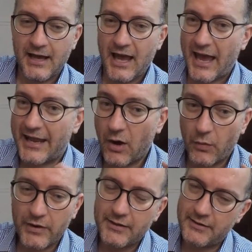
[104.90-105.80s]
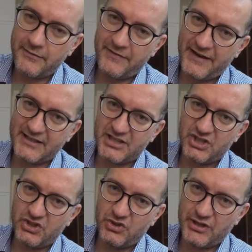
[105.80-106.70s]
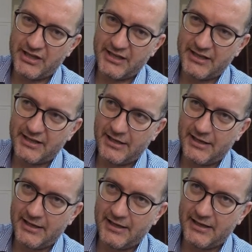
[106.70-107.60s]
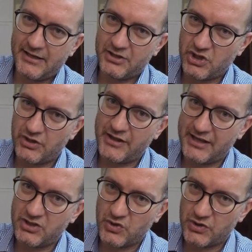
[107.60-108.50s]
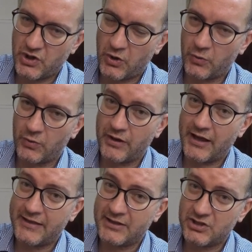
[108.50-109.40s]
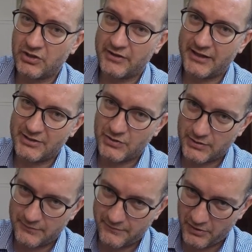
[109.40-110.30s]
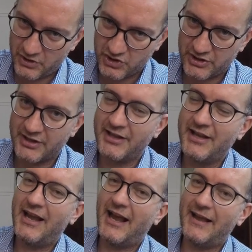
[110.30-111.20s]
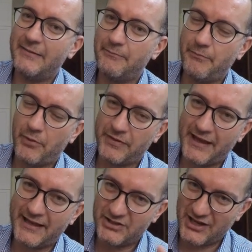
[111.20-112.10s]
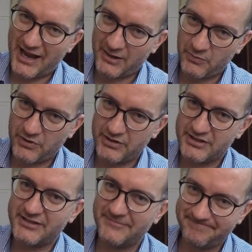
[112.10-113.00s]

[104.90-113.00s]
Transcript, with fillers: And now with an event, you can turn that into a goal, and then turn that into a conversion, and then put that into AdWords.